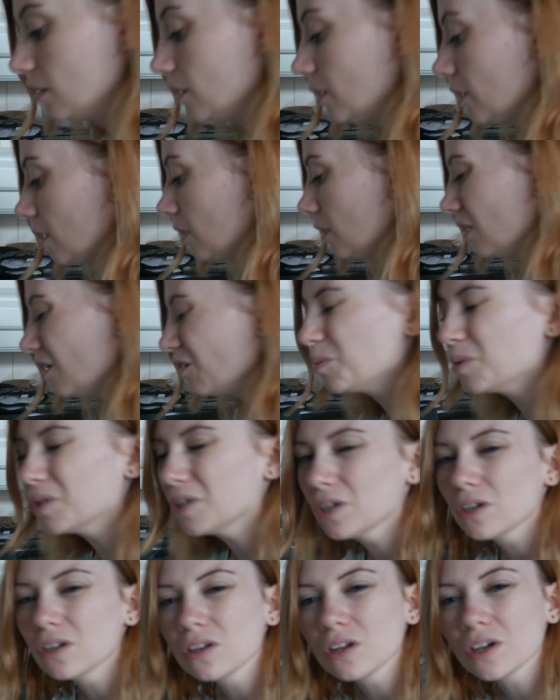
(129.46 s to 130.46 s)
I've put
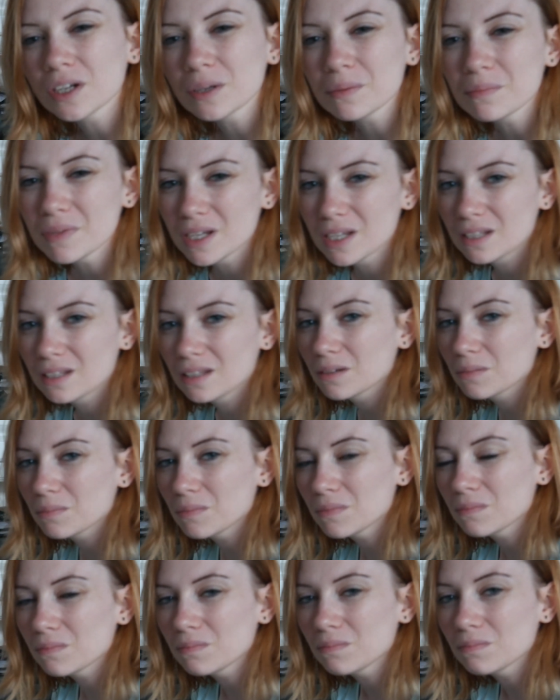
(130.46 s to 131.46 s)
it on like a
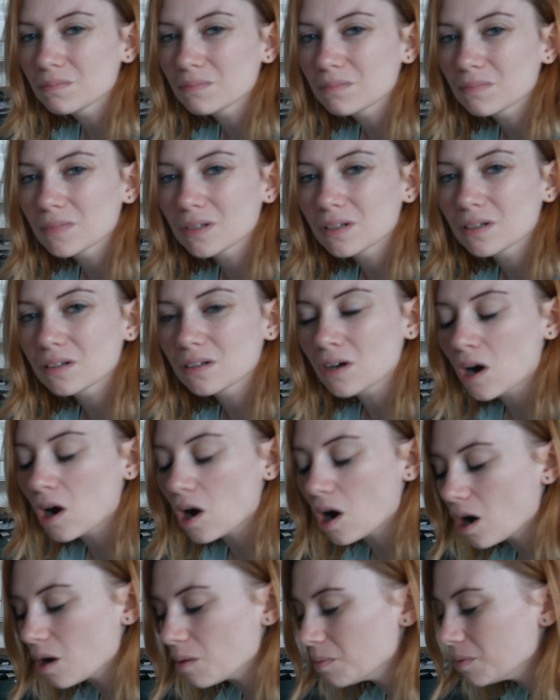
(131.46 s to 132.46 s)
medium
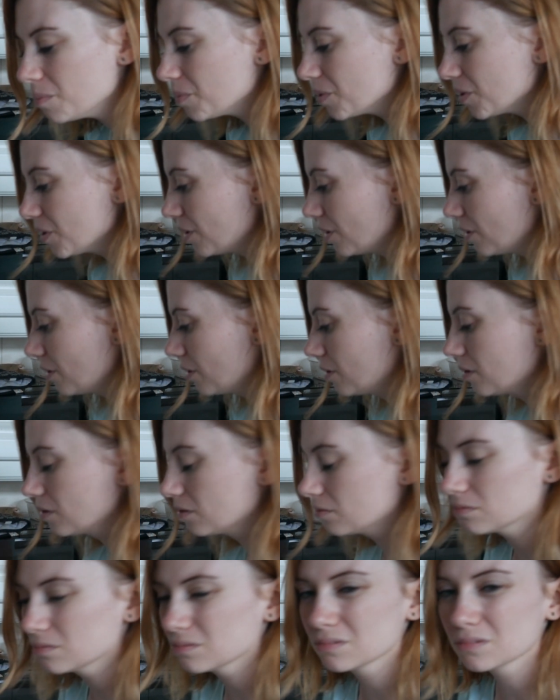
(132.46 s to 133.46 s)
hob, but
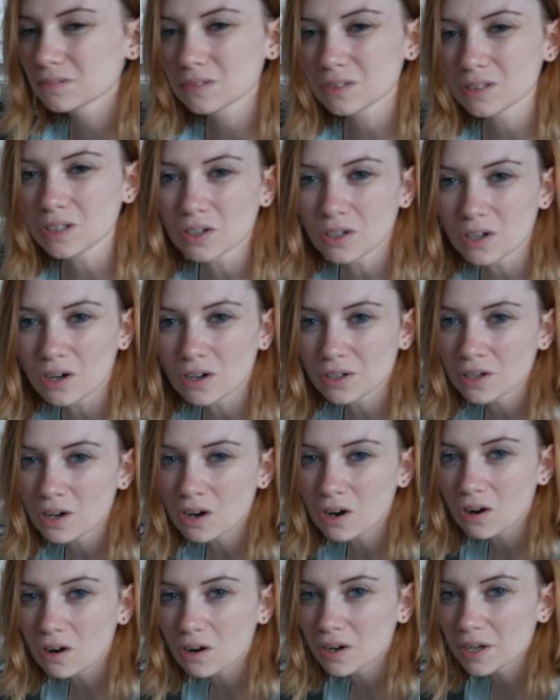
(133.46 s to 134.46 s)
like on
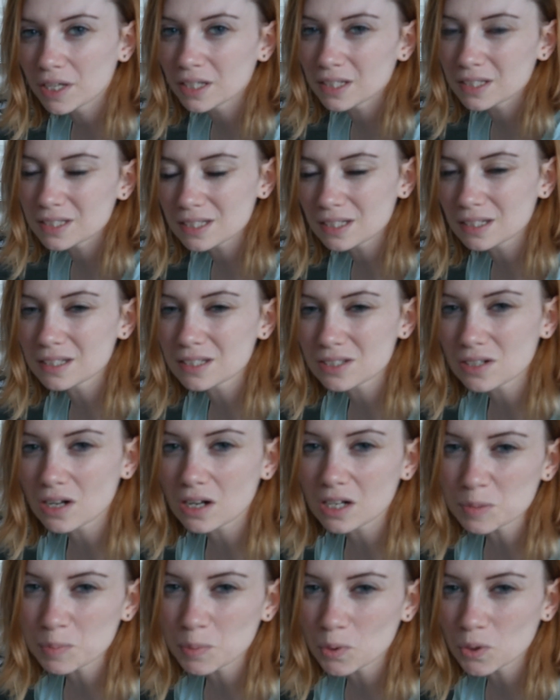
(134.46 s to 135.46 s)
high until it
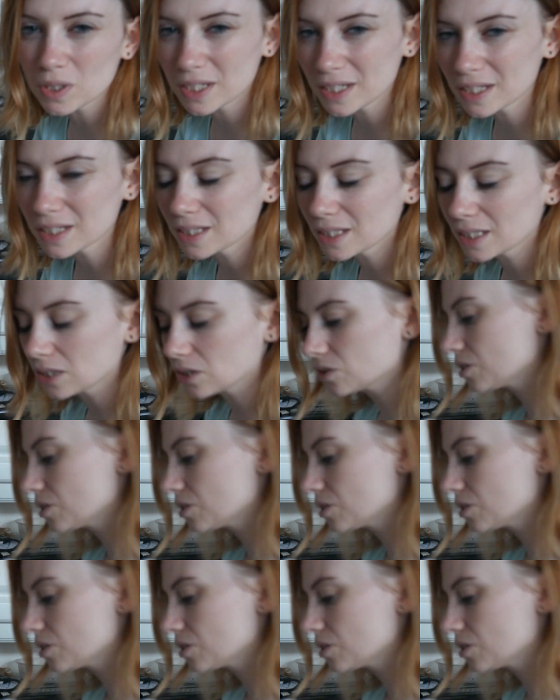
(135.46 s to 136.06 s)
starts boiling, and then I'll